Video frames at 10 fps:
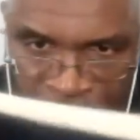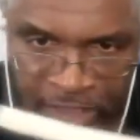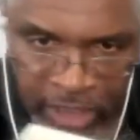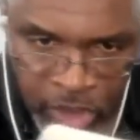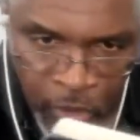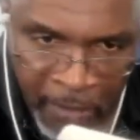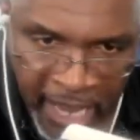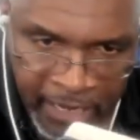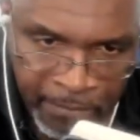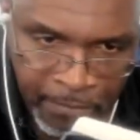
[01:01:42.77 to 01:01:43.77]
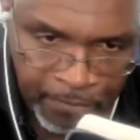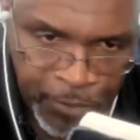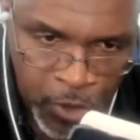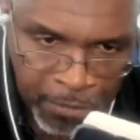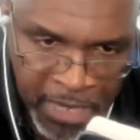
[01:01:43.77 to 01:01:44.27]
when it says your
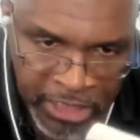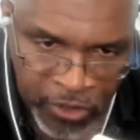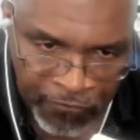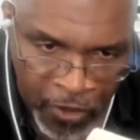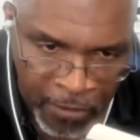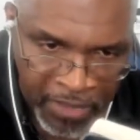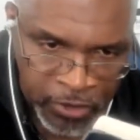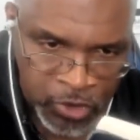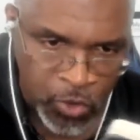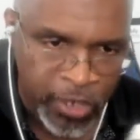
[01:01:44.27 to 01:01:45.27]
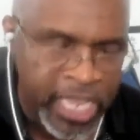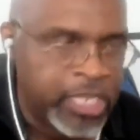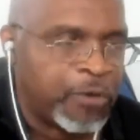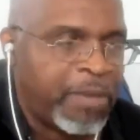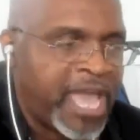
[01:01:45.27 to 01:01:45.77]
men shall fall by the sword
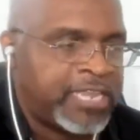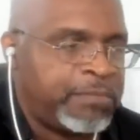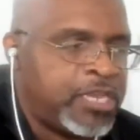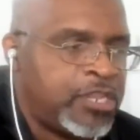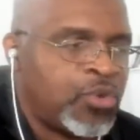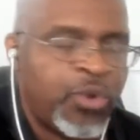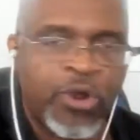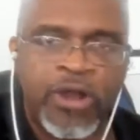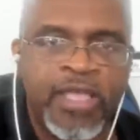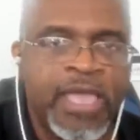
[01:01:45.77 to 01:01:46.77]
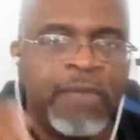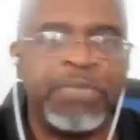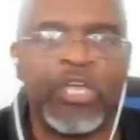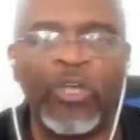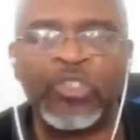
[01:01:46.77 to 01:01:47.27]
and your mighty men in the war?
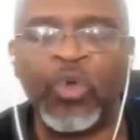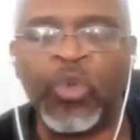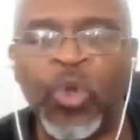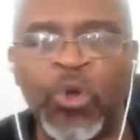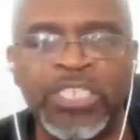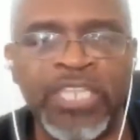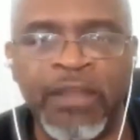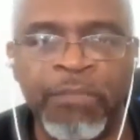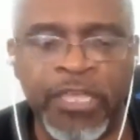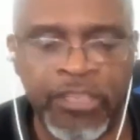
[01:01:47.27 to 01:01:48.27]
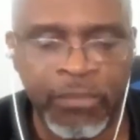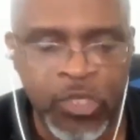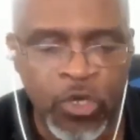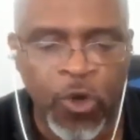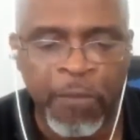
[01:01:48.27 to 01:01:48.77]
Because the Lord is not among them.
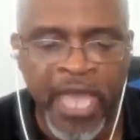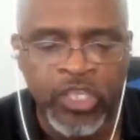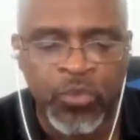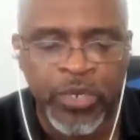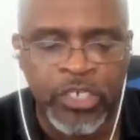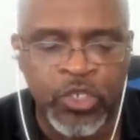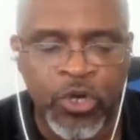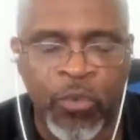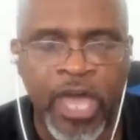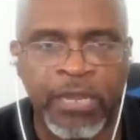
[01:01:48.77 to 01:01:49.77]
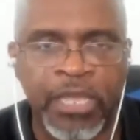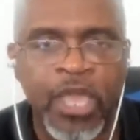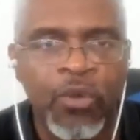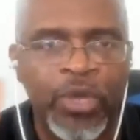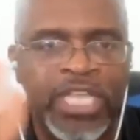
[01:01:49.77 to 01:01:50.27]
You go back, you read
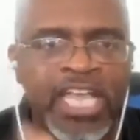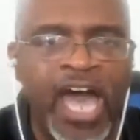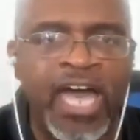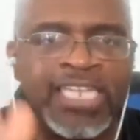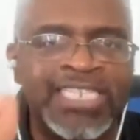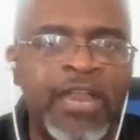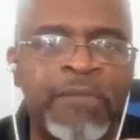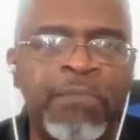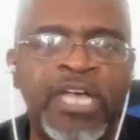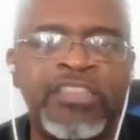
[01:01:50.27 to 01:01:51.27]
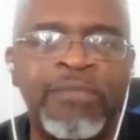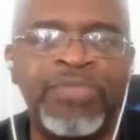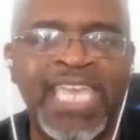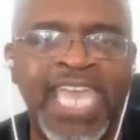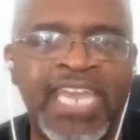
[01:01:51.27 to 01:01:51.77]
Deuteronomy. When God is not among
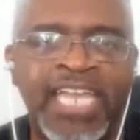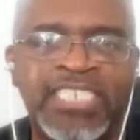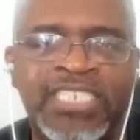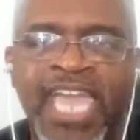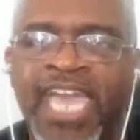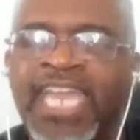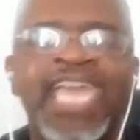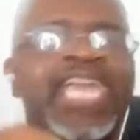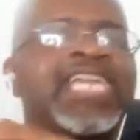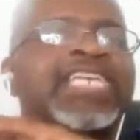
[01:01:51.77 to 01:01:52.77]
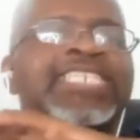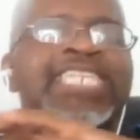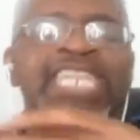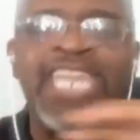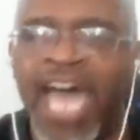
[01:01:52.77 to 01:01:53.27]
them, they cannot stand. It is
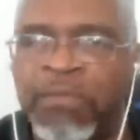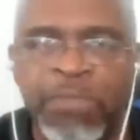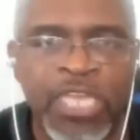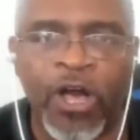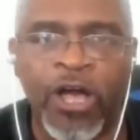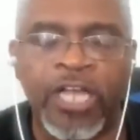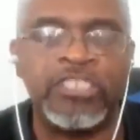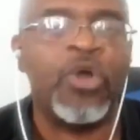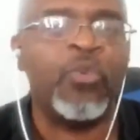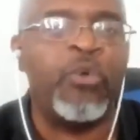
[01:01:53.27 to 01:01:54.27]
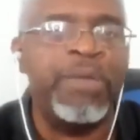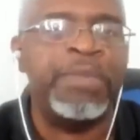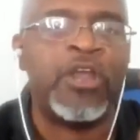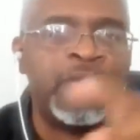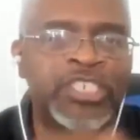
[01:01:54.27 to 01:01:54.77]
not because
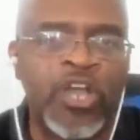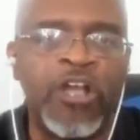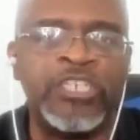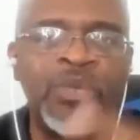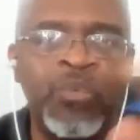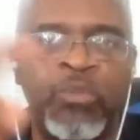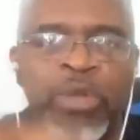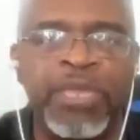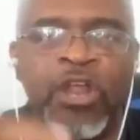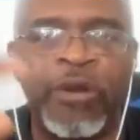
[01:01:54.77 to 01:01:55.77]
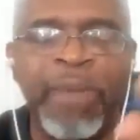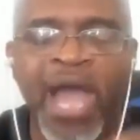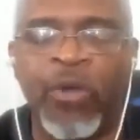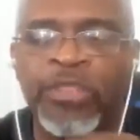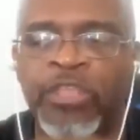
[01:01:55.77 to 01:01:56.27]
women are in charge, and when women are
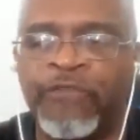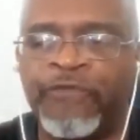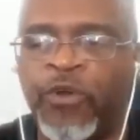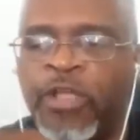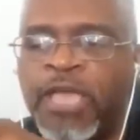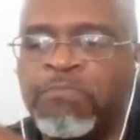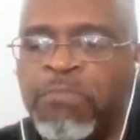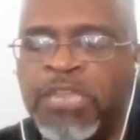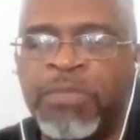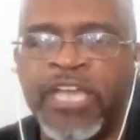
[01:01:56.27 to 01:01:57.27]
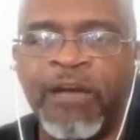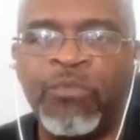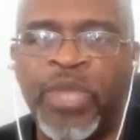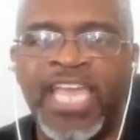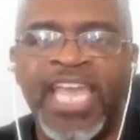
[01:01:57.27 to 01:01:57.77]
empowered, therefore men
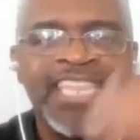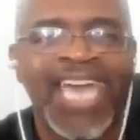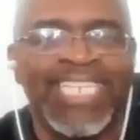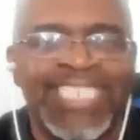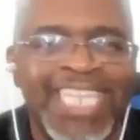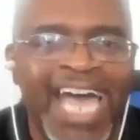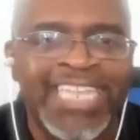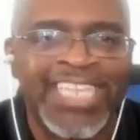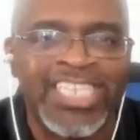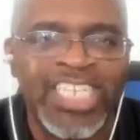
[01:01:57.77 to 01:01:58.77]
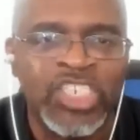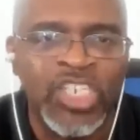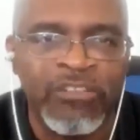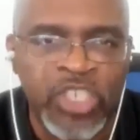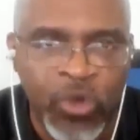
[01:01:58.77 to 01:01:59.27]
become weak. That is not the
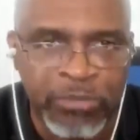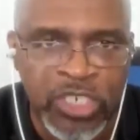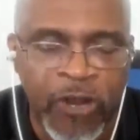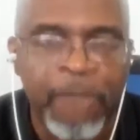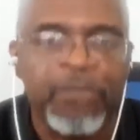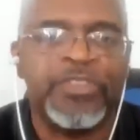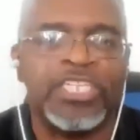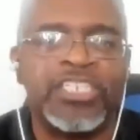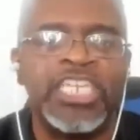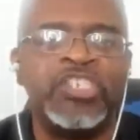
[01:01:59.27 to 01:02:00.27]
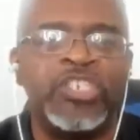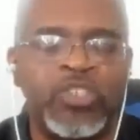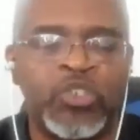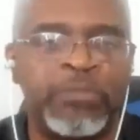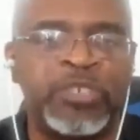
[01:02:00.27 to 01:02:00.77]
teaching of Scripture. The teaching
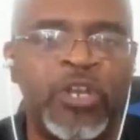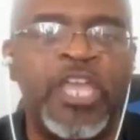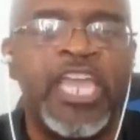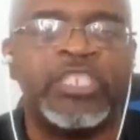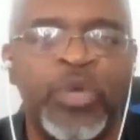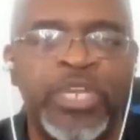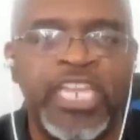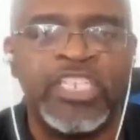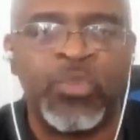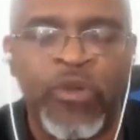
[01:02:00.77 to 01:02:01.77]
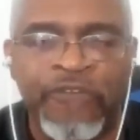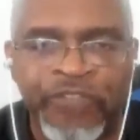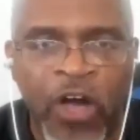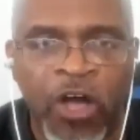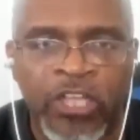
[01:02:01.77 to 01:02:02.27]
of Scripture is when
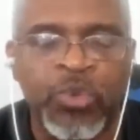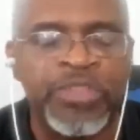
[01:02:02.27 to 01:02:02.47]
Israel falls,